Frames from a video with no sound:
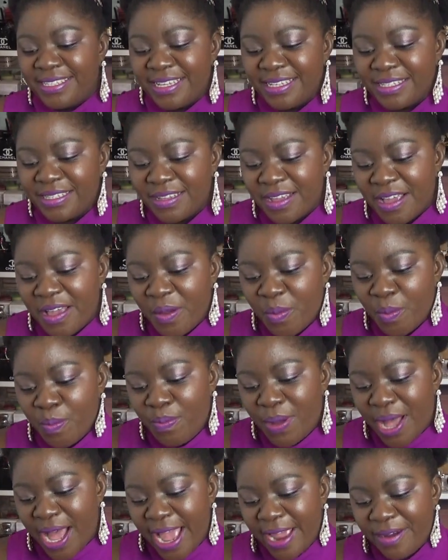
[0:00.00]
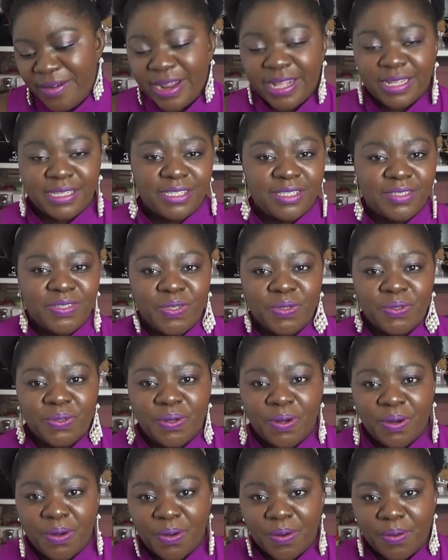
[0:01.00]
is Pirates
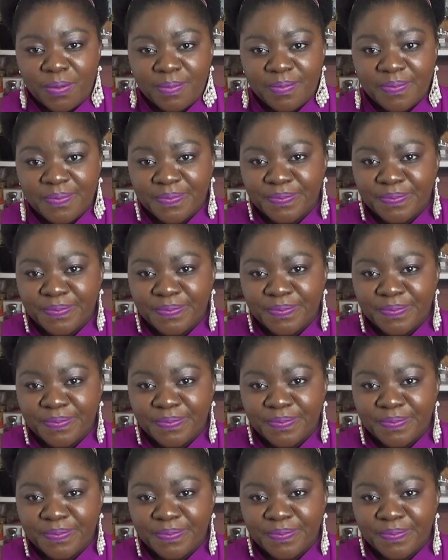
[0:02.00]
2-0.